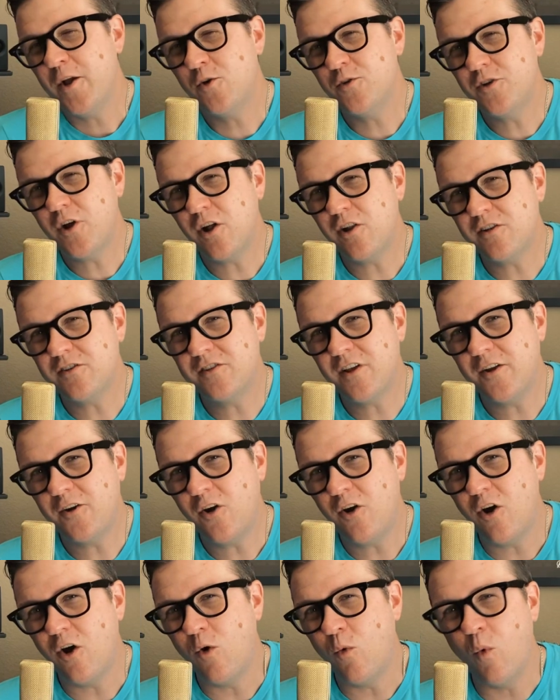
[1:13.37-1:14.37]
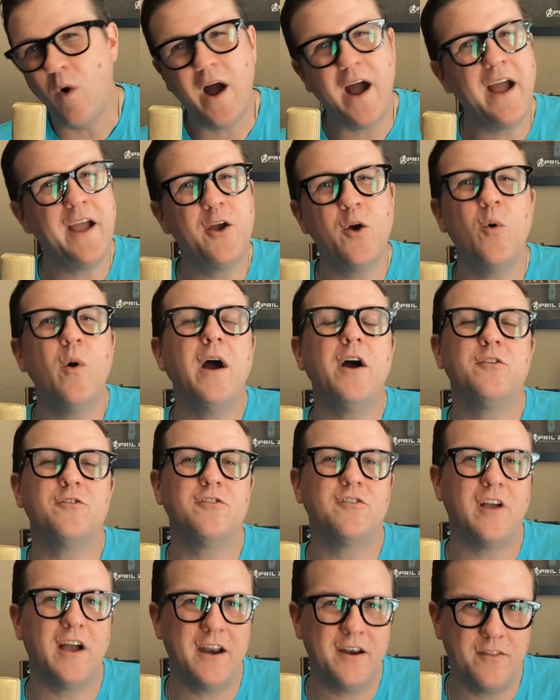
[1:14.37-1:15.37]
DAW-less at all? Why go
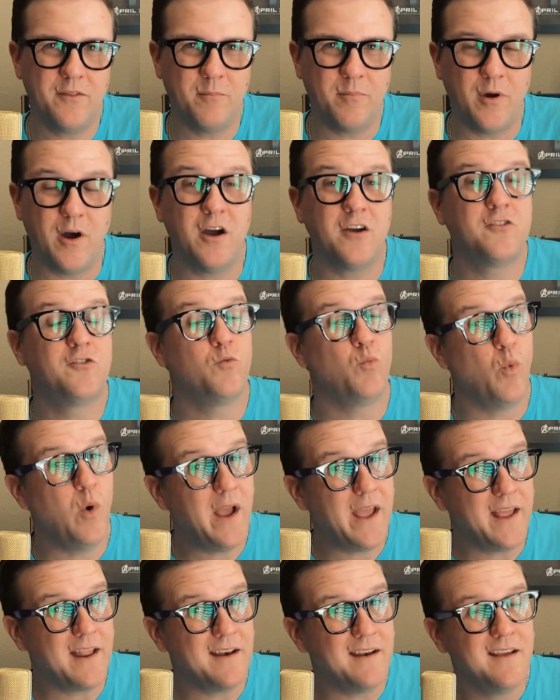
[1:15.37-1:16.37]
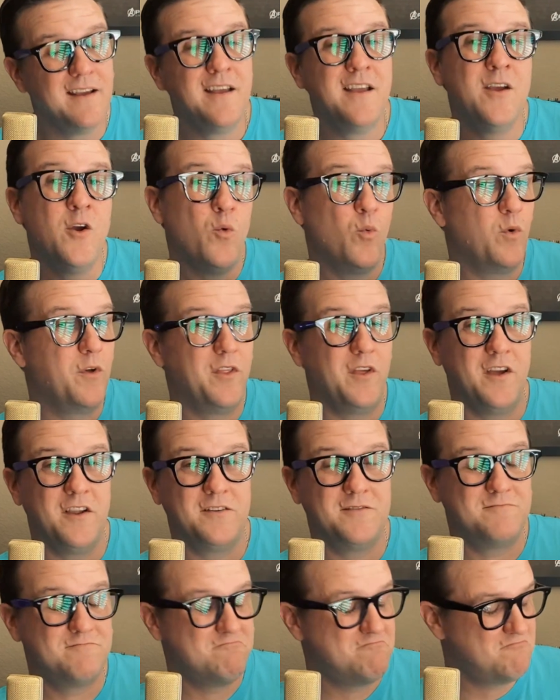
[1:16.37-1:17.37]
outside of the box when, with a
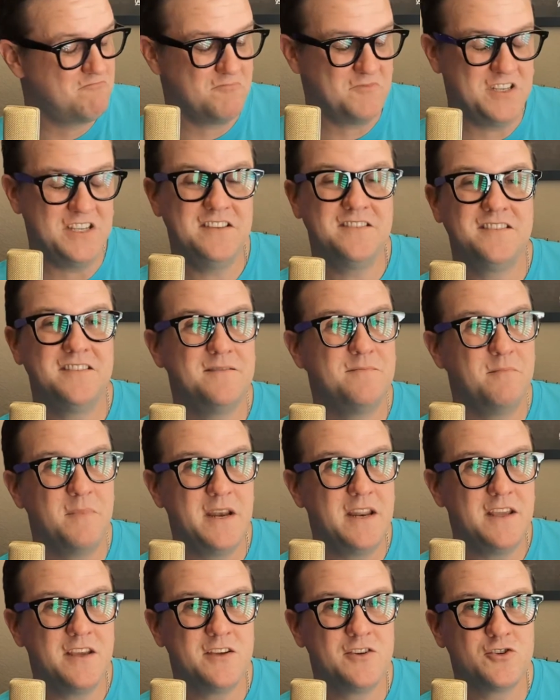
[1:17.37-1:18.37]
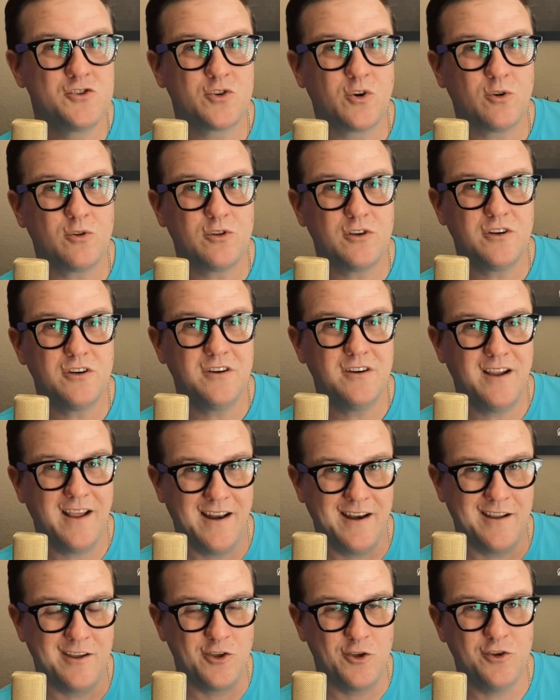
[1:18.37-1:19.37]
decent MIDI controller
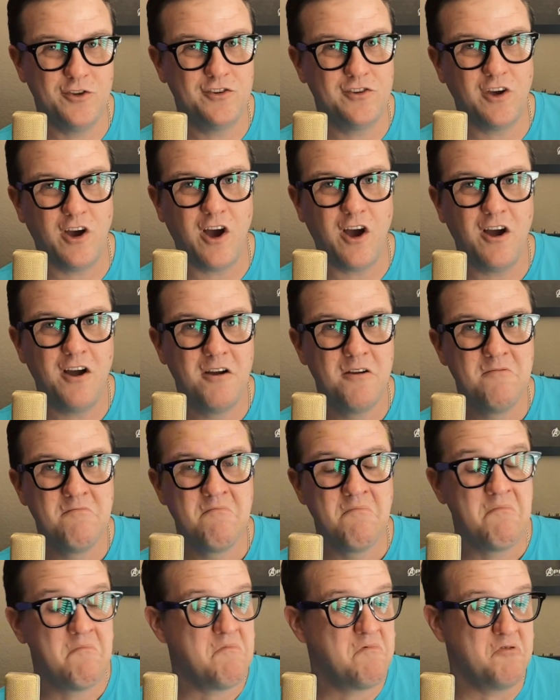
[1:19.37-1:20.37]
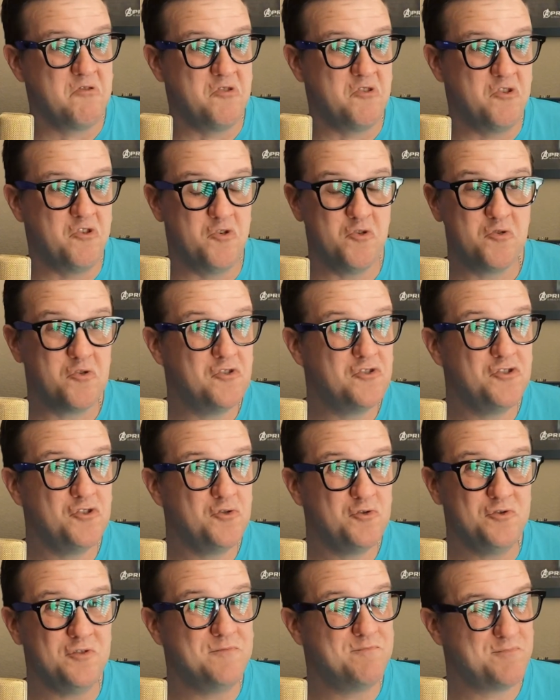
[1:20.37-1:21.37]
and a good DAW, you can do
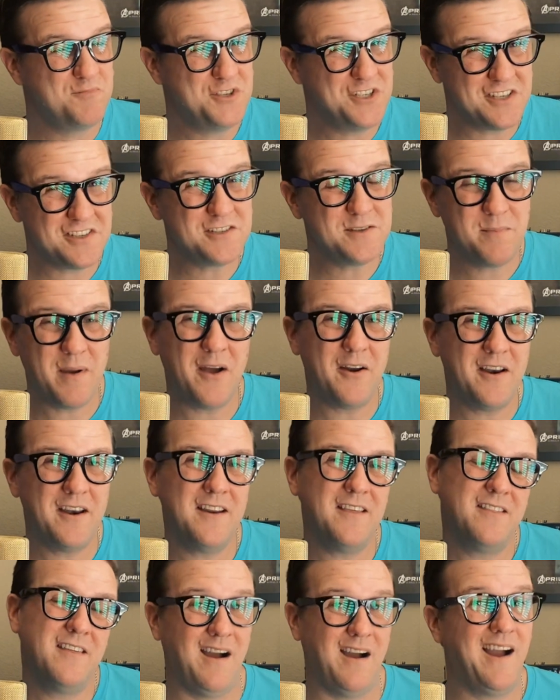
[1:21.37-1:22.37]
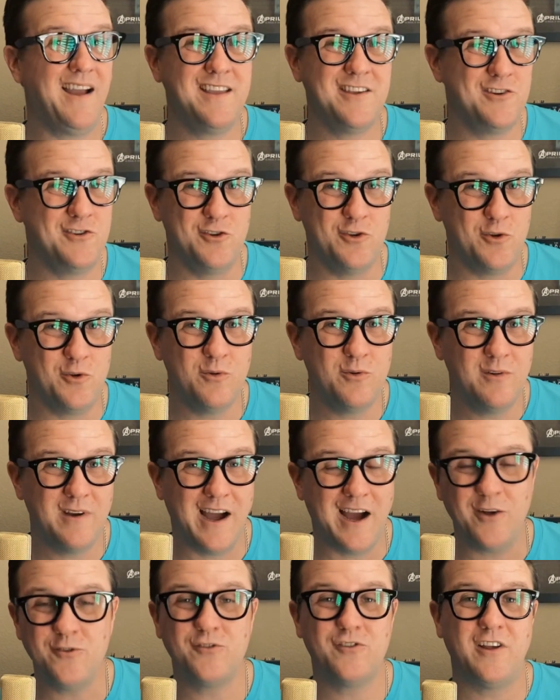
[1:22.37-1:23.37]
just about anything I could do
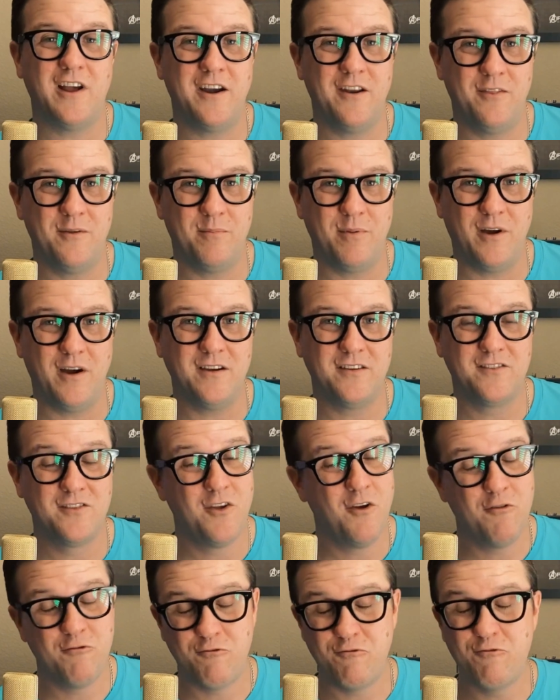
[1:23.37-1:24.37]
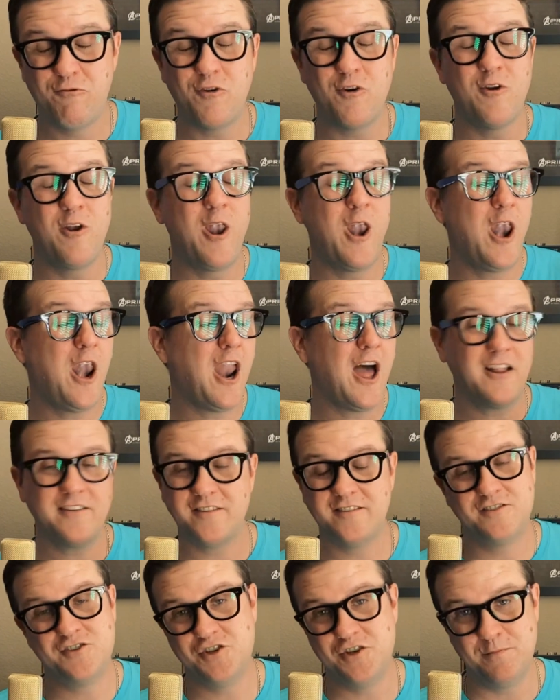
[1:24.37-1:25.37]
outside of the box for
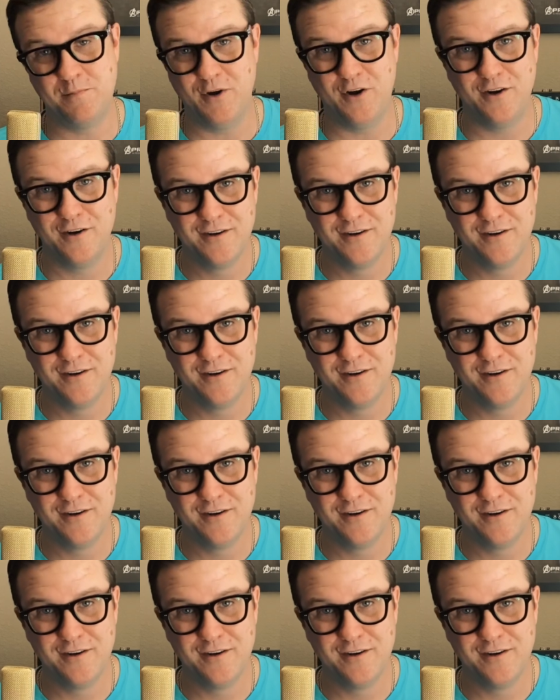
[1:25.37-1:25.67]
lots cheaper?